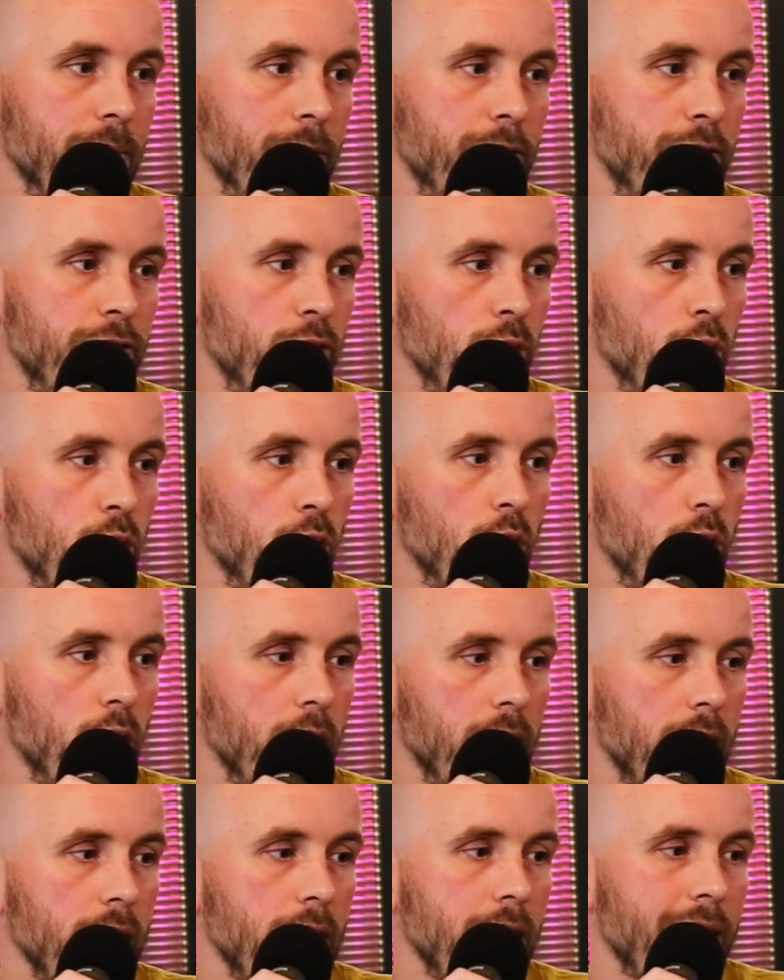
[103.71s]
for
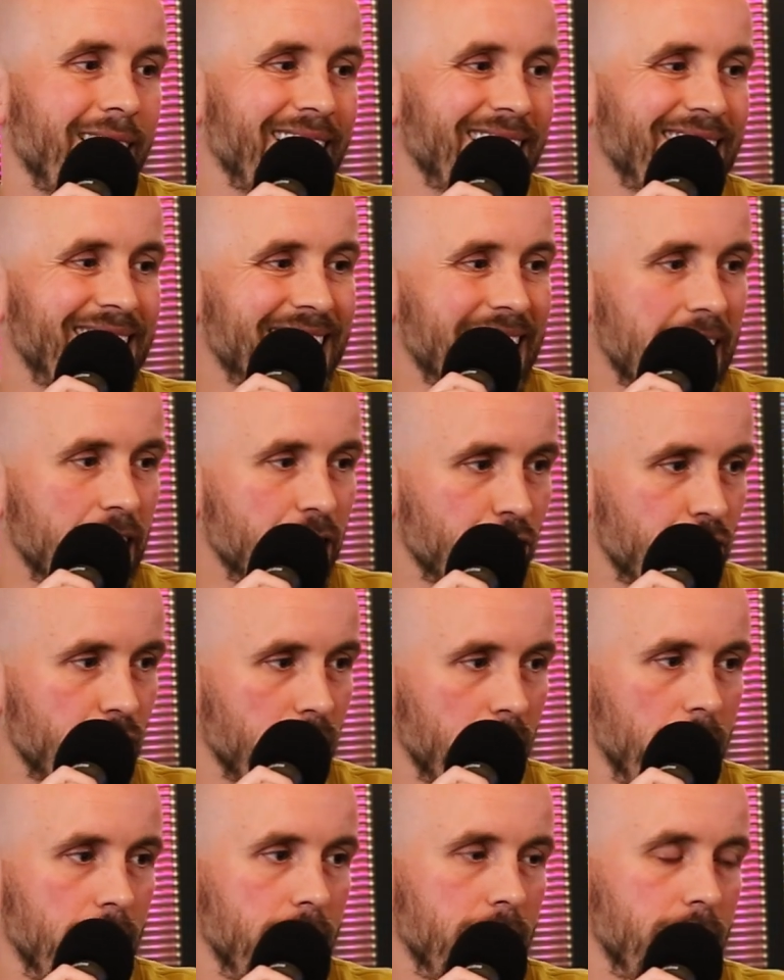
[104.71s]

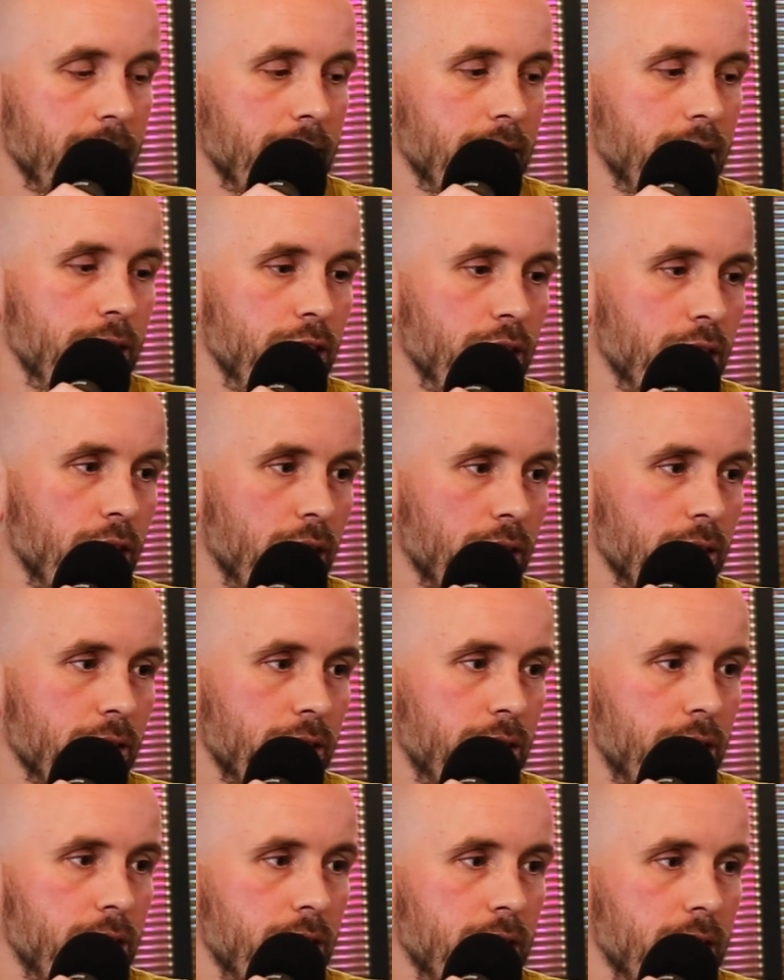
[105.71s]
essentially
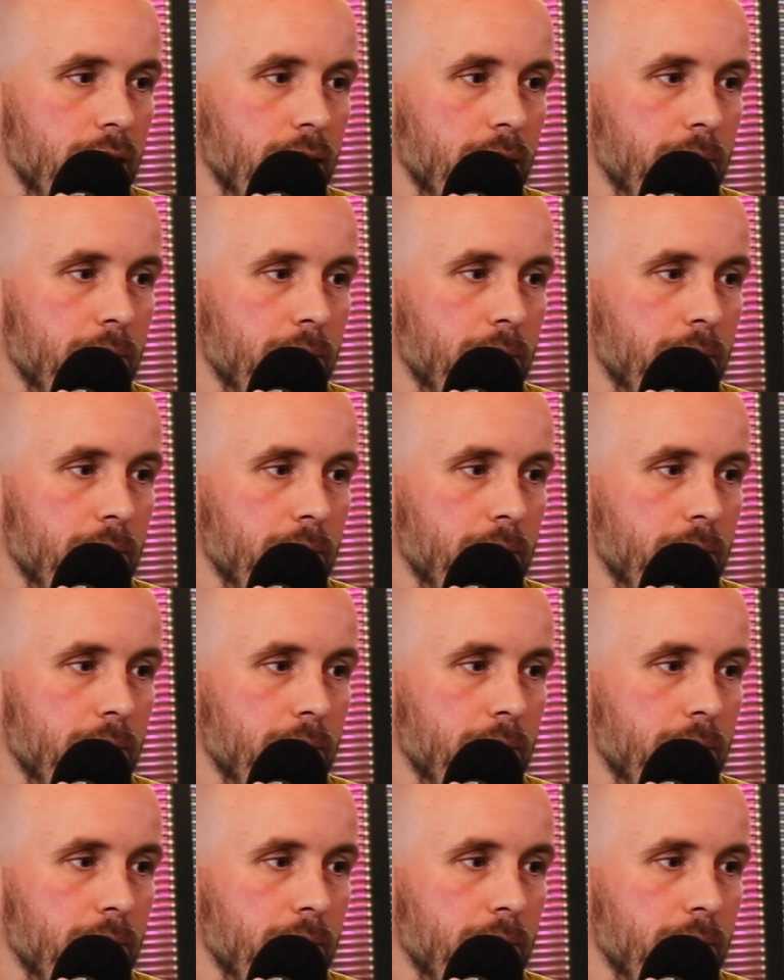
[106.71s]
not